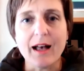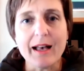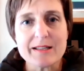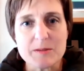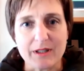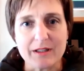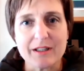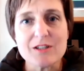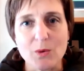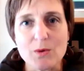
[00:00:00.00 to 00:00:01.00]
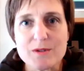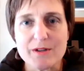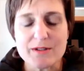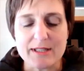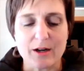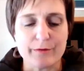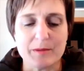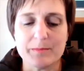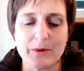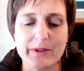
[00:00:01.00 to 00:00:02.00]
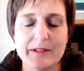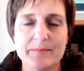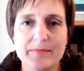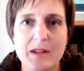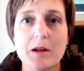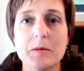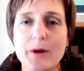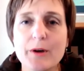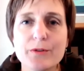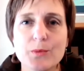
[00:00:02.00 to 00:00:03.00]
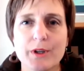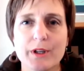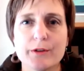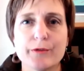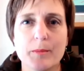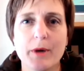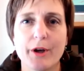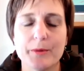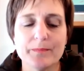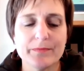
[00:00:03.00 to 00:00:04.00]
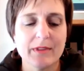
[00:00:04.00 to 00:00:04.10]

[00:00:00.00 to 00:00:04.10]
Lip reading: Her husband is also self-employed and both work from home.